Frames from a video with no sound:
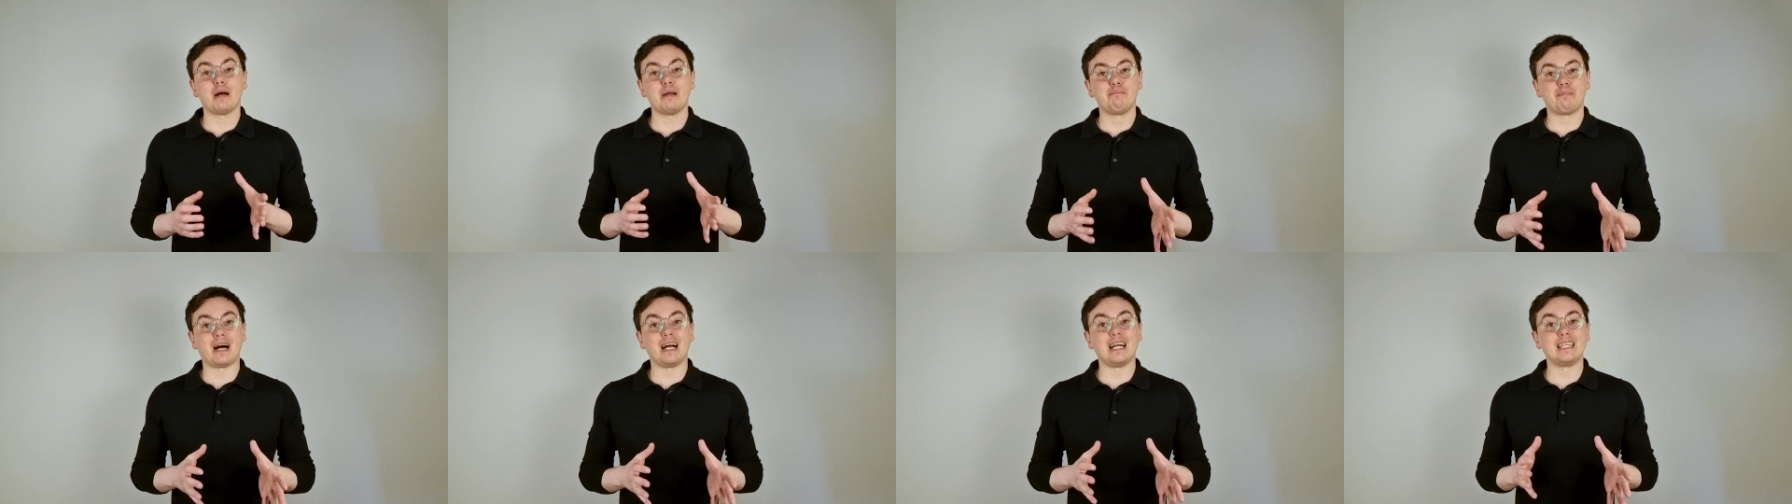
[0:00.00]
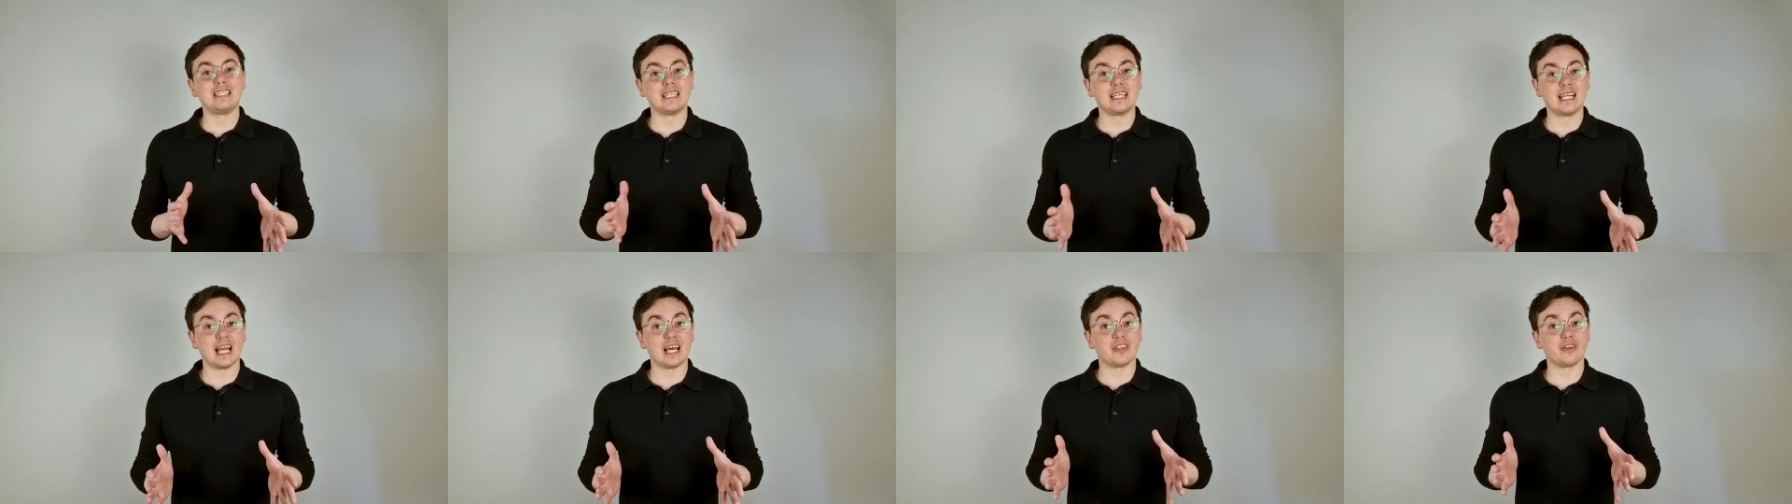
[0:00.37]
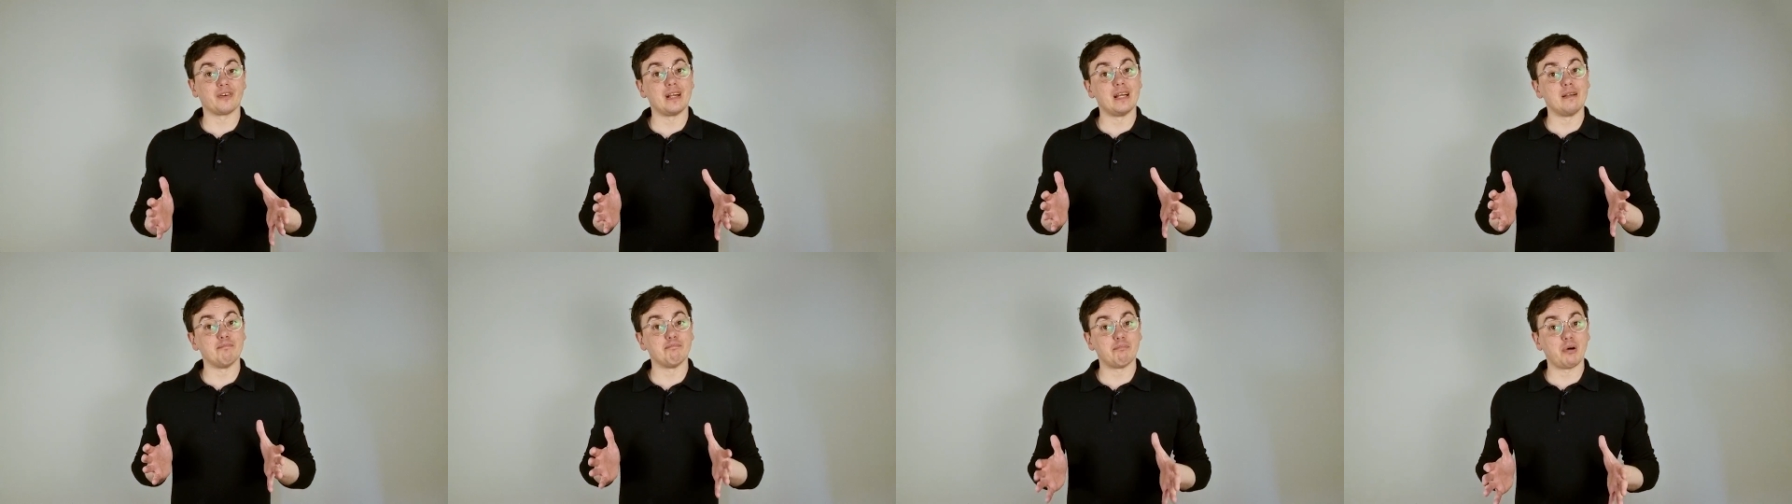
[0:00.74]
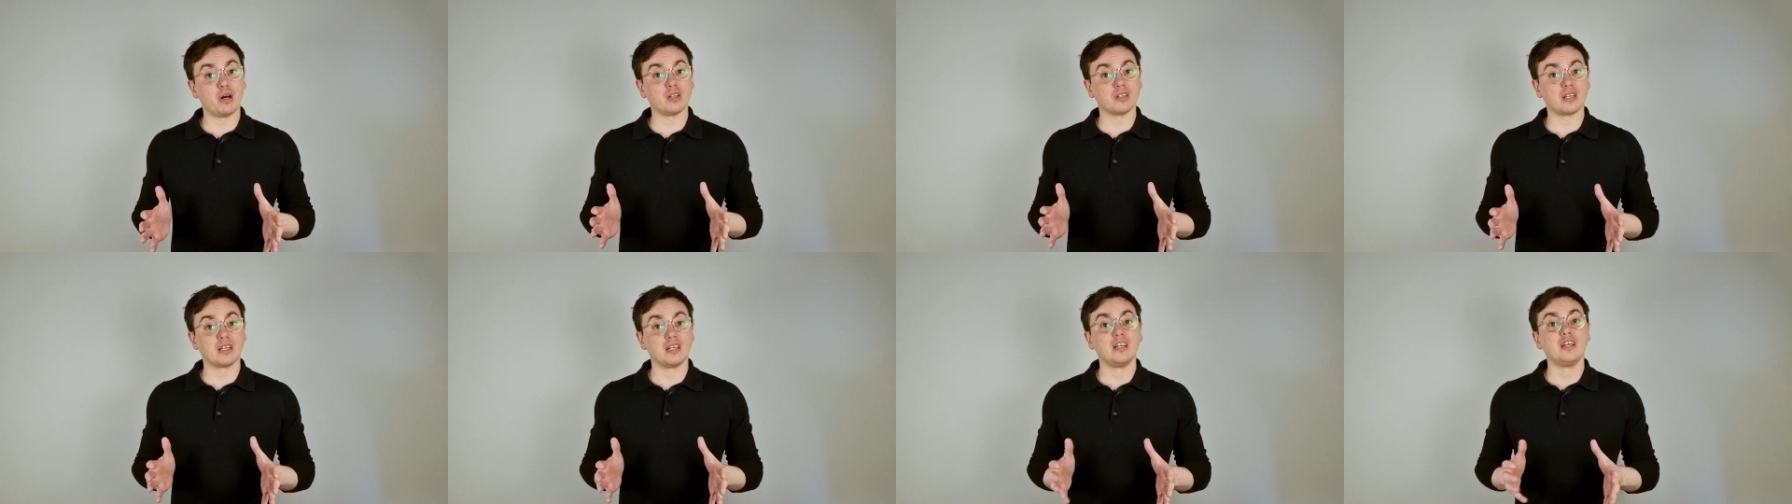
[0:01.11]
by buying together in
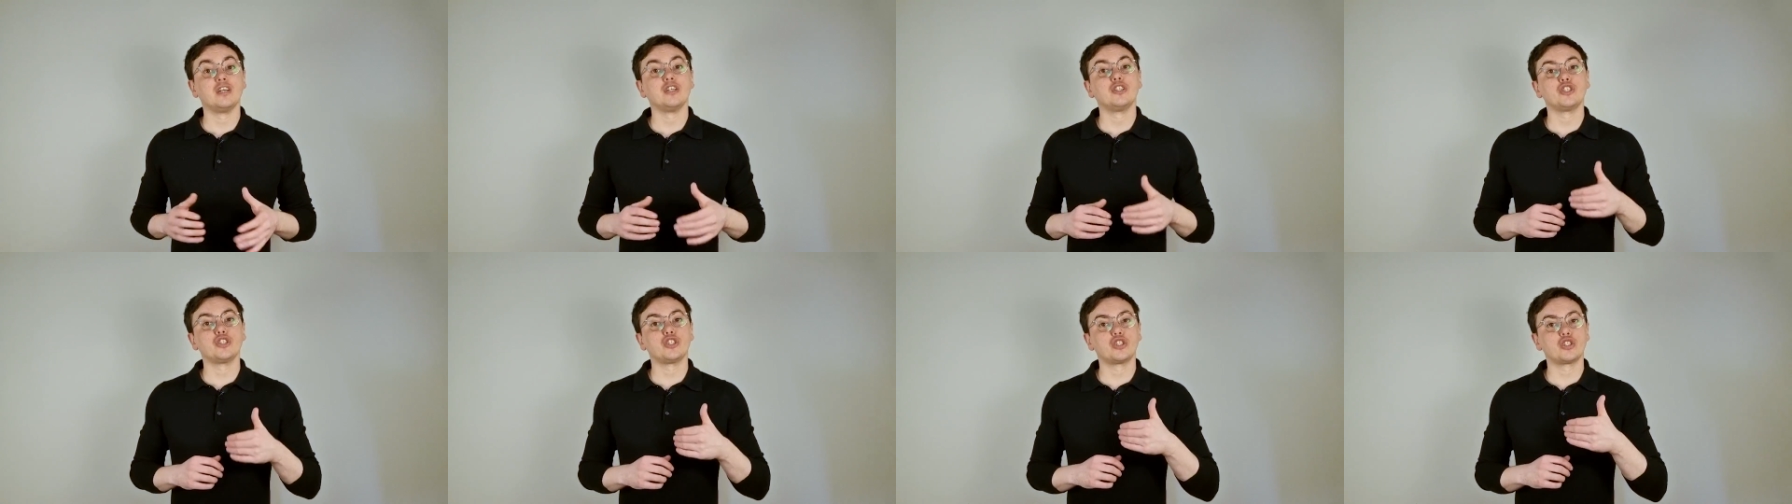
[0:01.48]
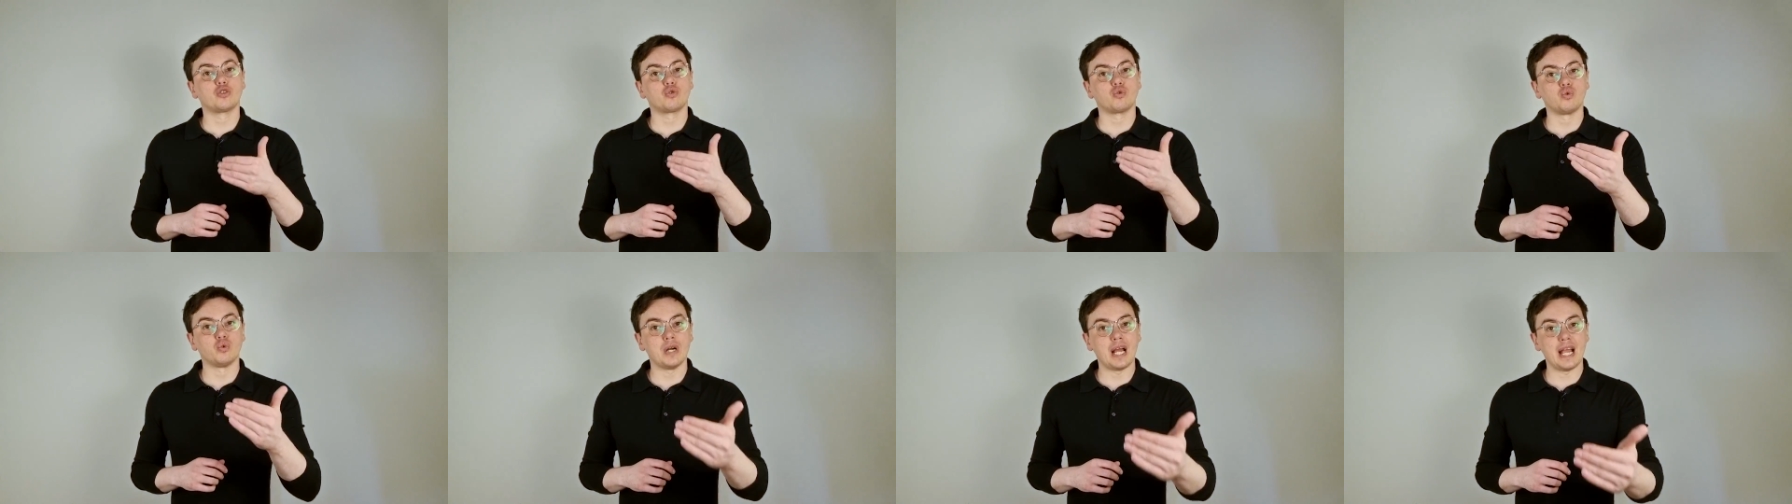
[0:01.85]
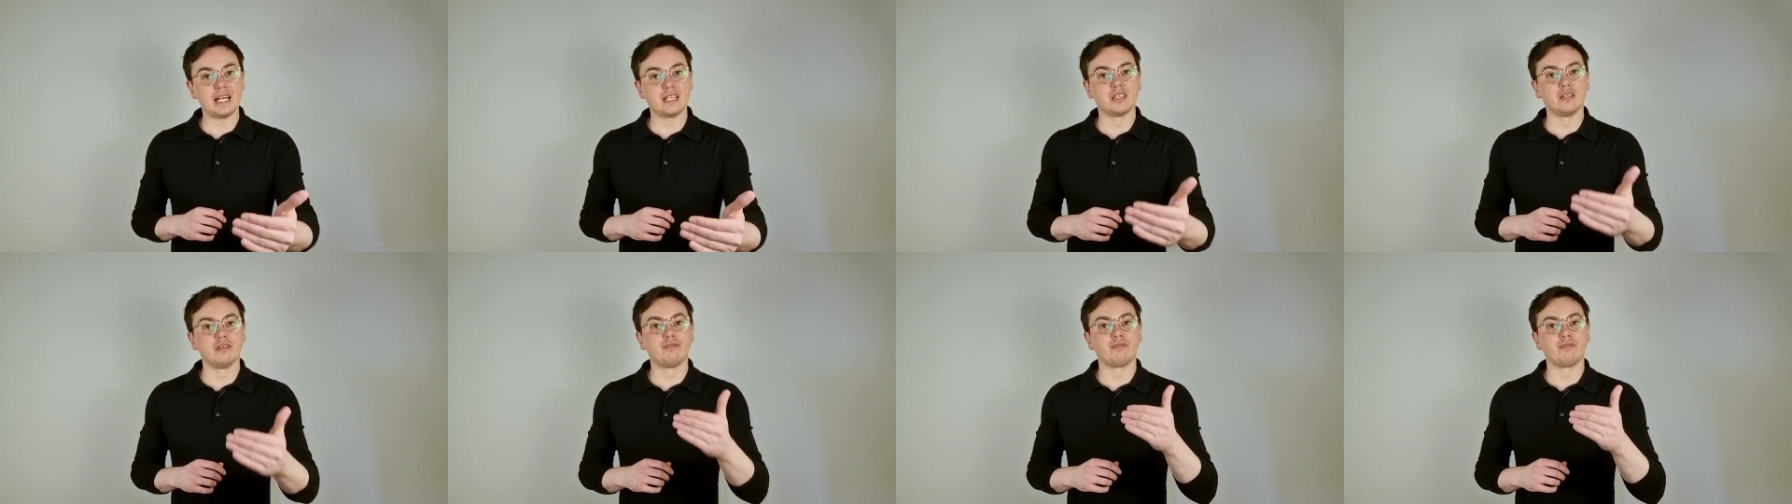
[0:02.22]
bulk, straight